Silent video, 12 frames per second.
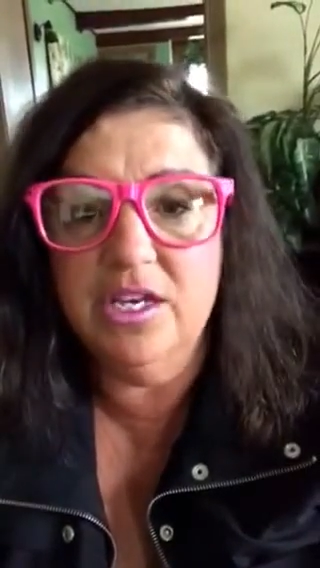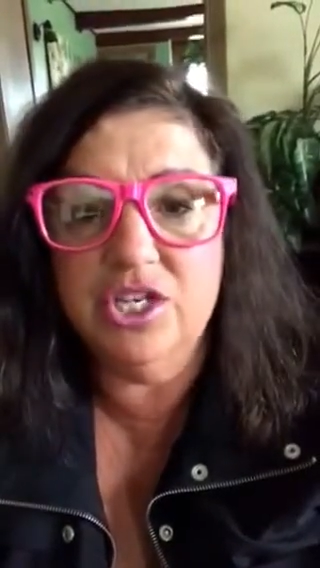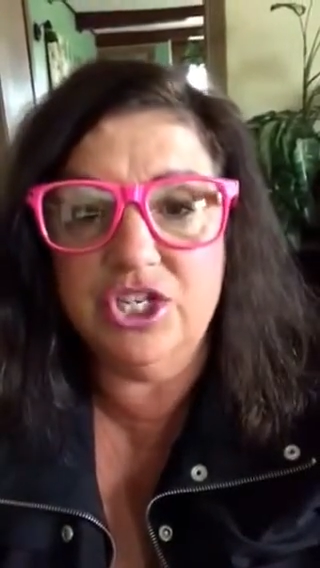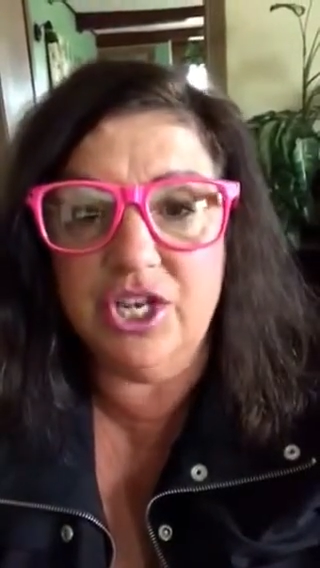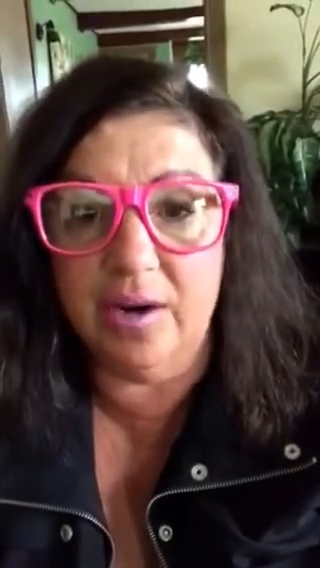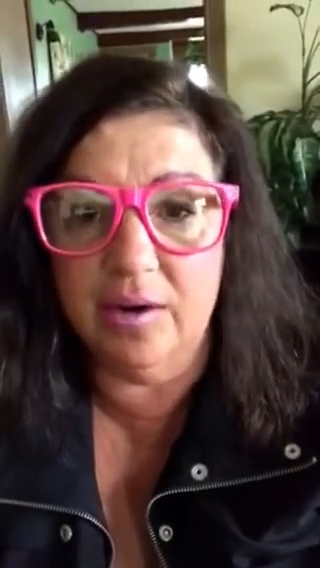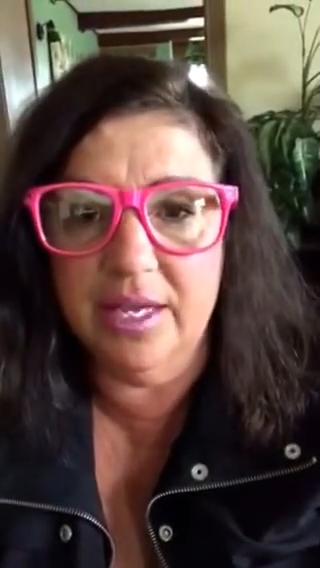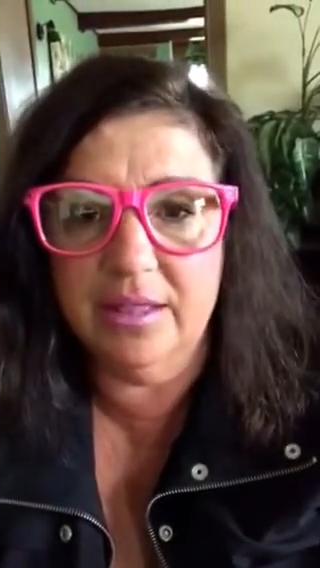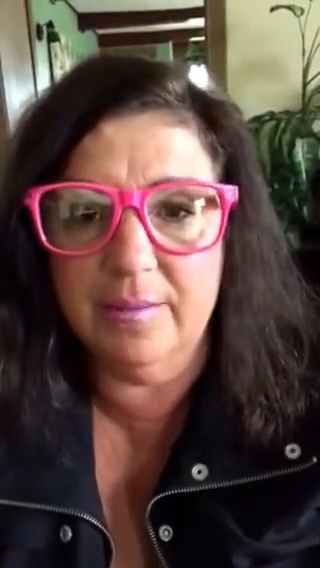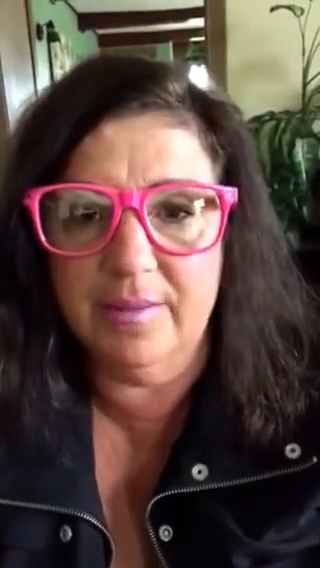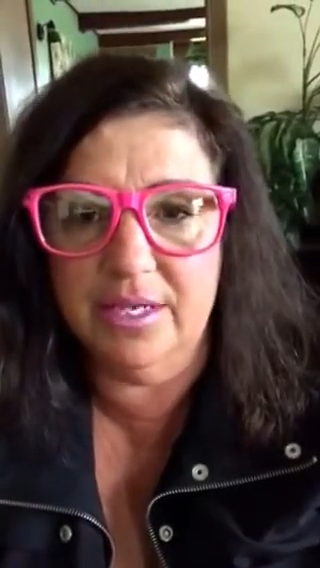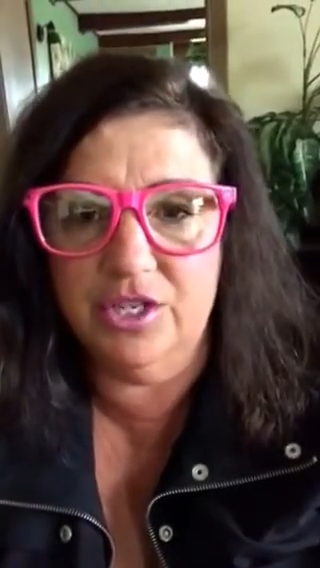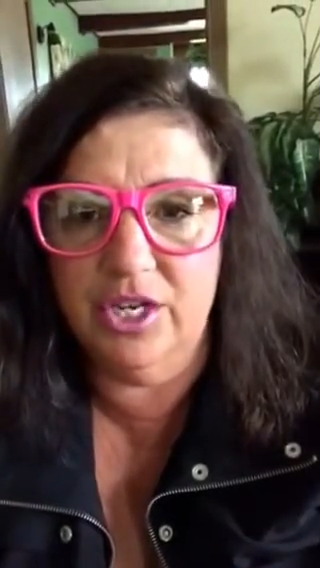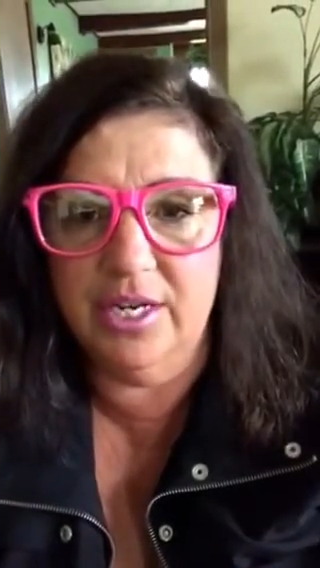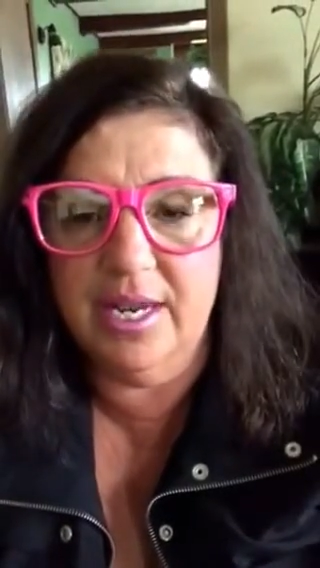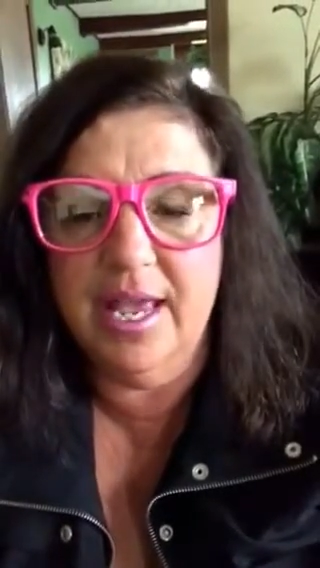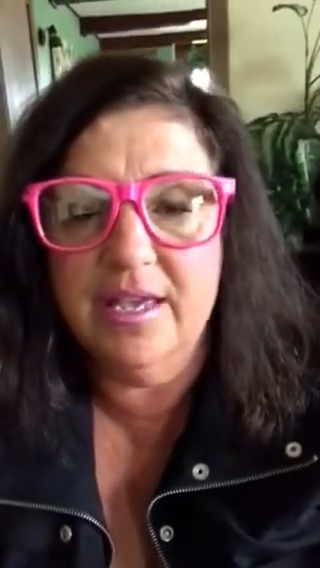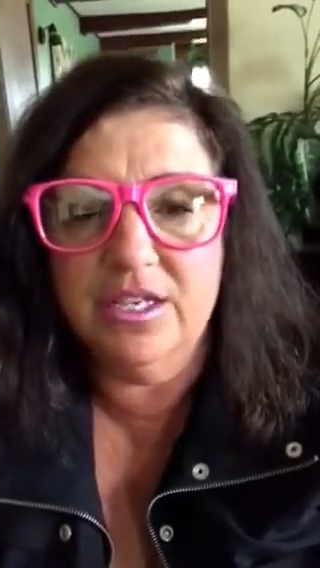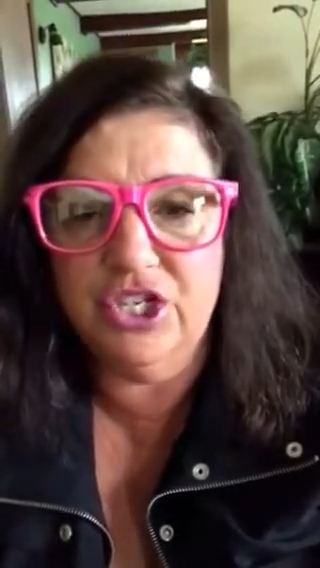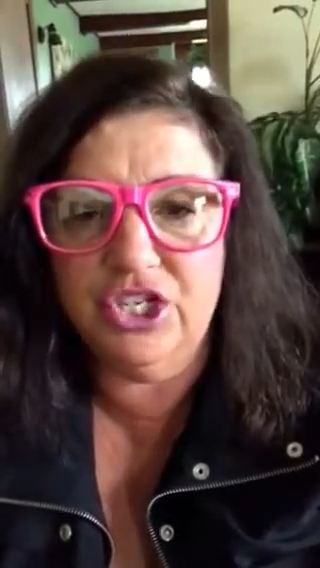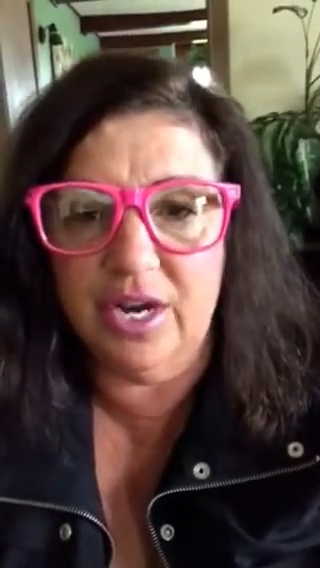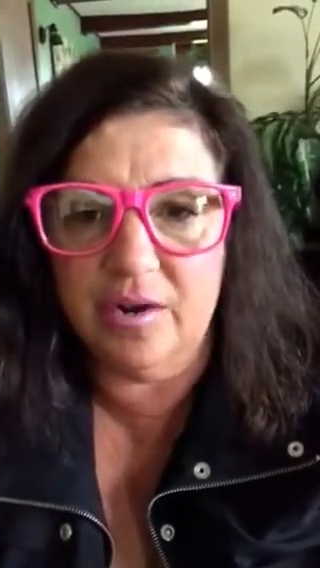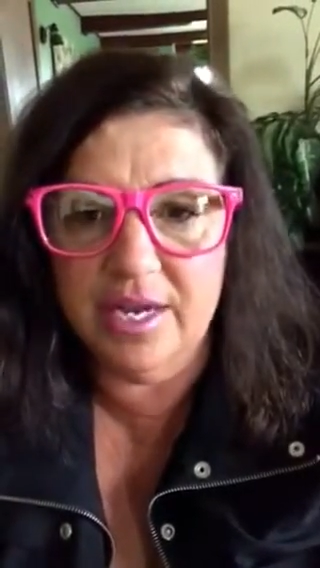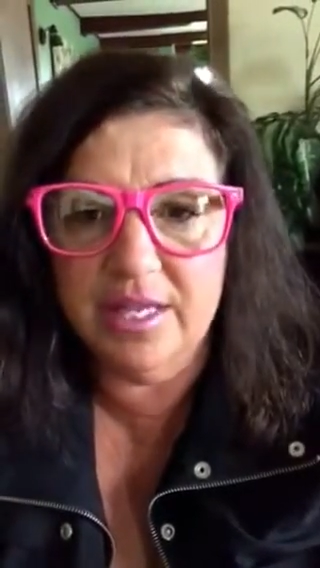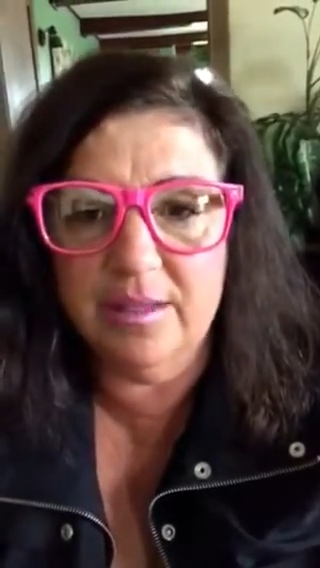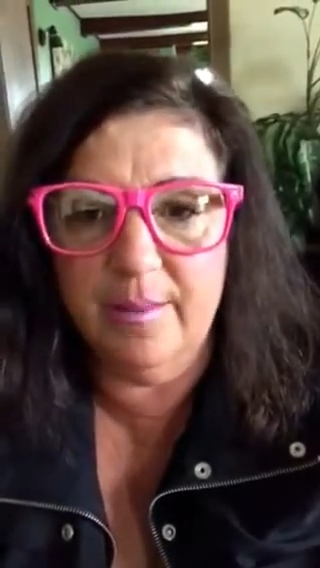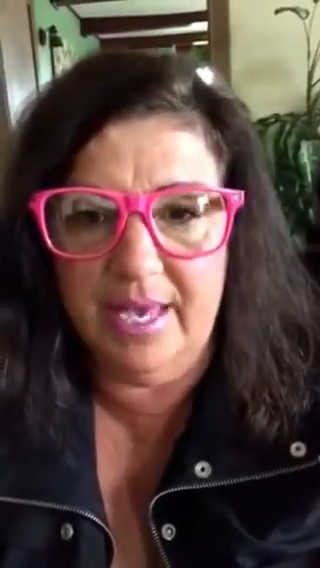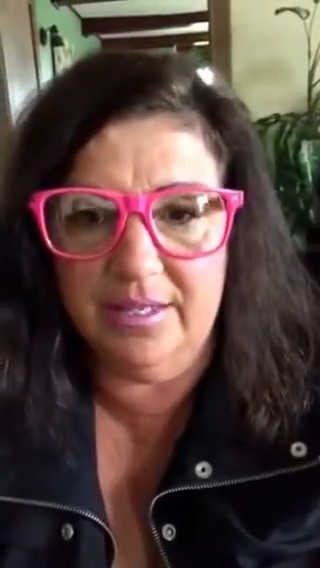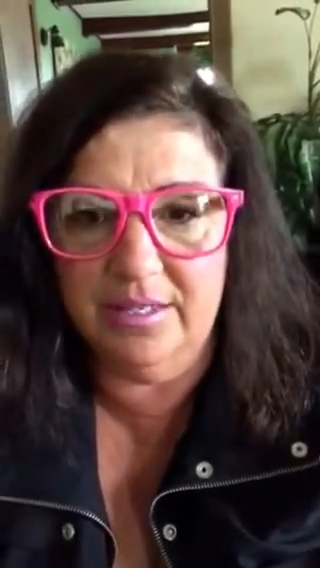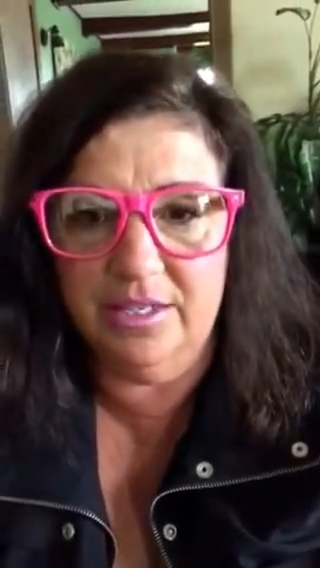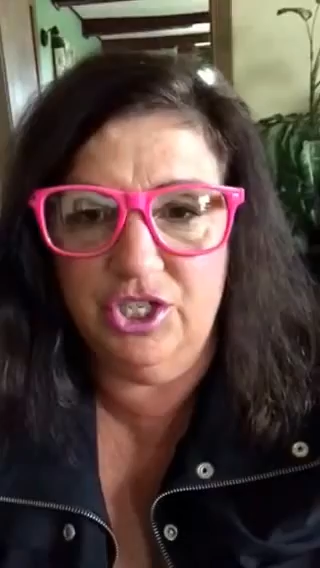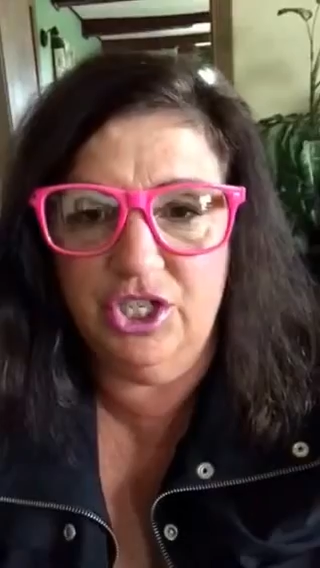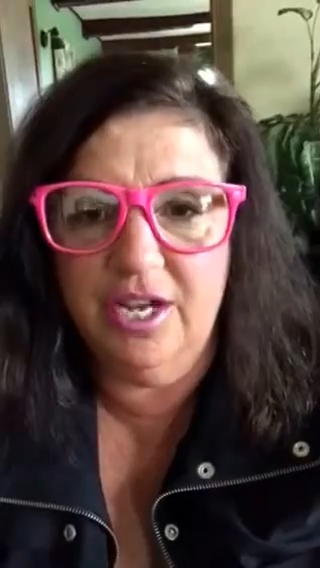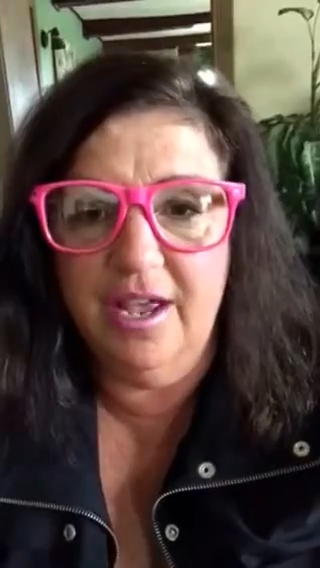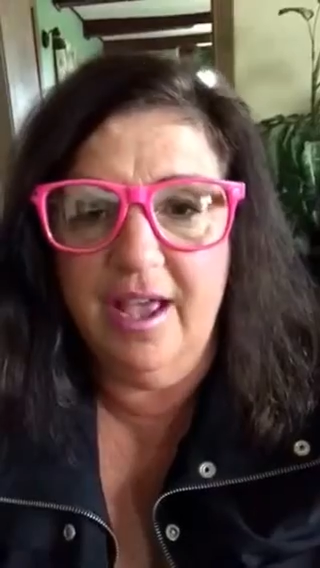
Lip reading: sharing the mission, sharing the message,